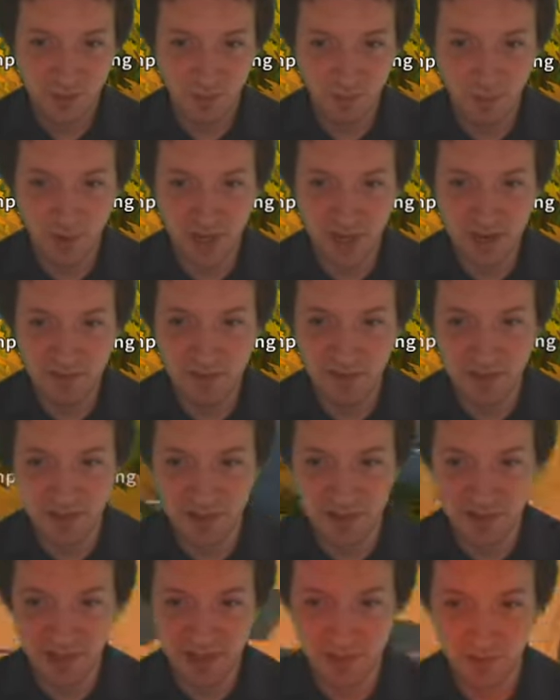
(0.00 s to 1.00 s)
Raven,
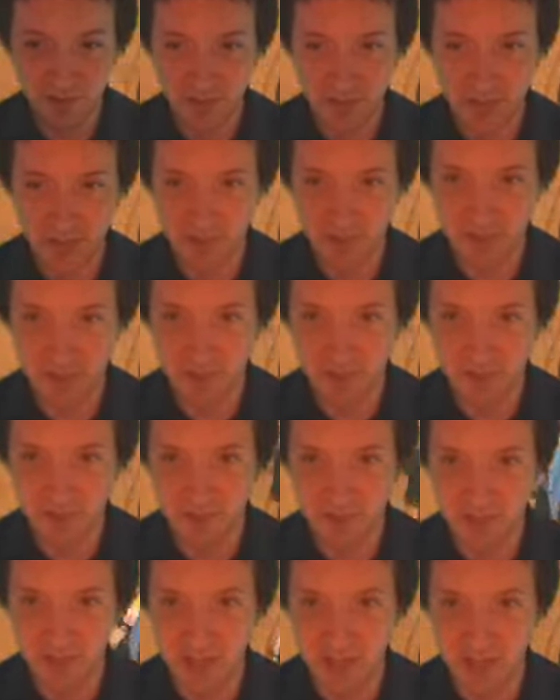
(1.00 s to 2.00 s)
companion of
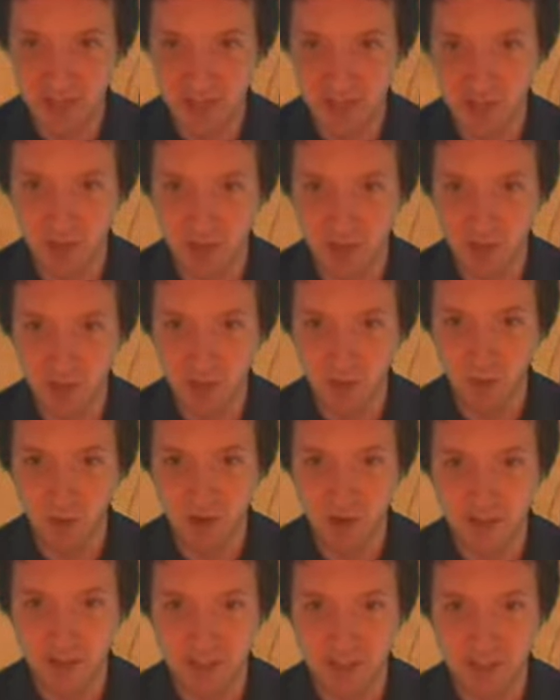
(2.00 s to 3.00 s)
Fang. Oh,
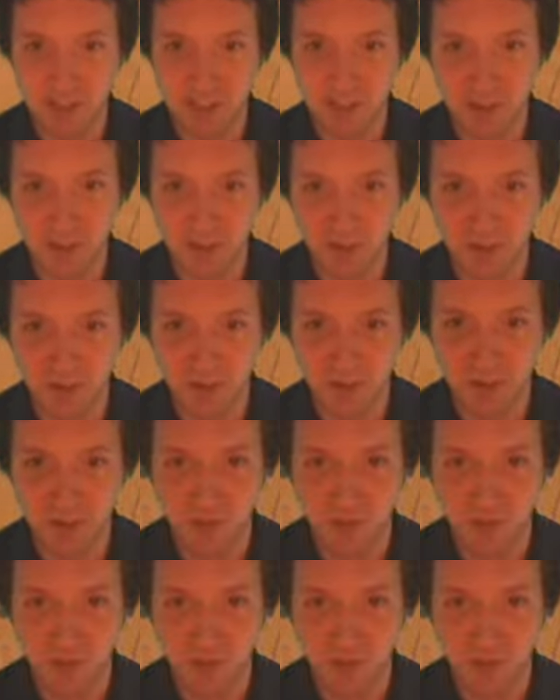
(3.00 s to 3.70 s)
I haven't seen you before.